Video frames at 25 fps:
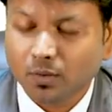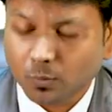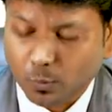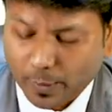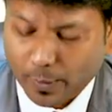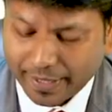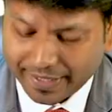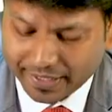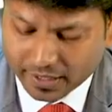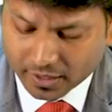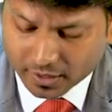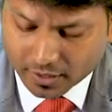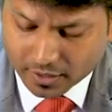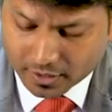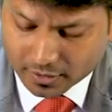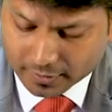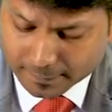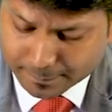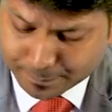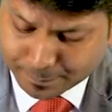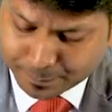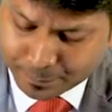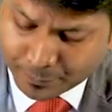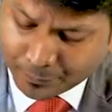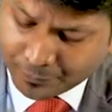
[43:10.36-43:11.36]
white in color.
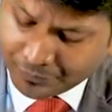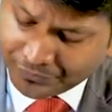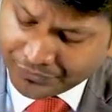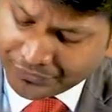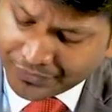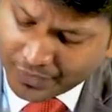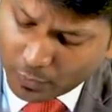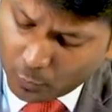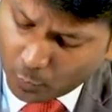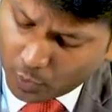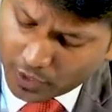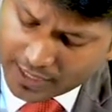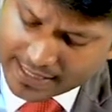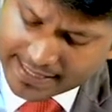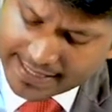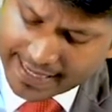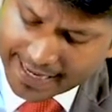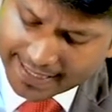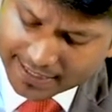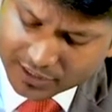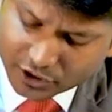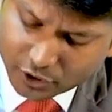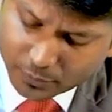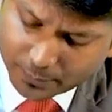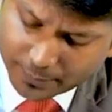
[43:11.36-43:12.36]
What is the
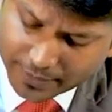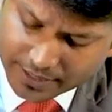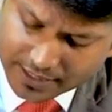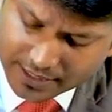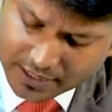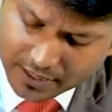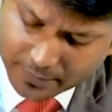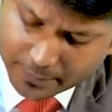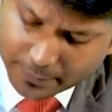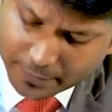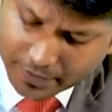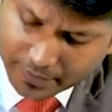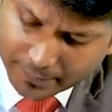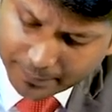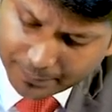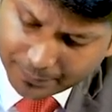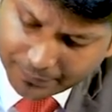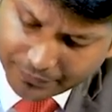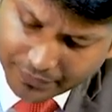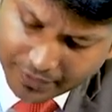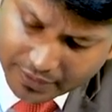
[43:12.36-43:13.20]
active principle?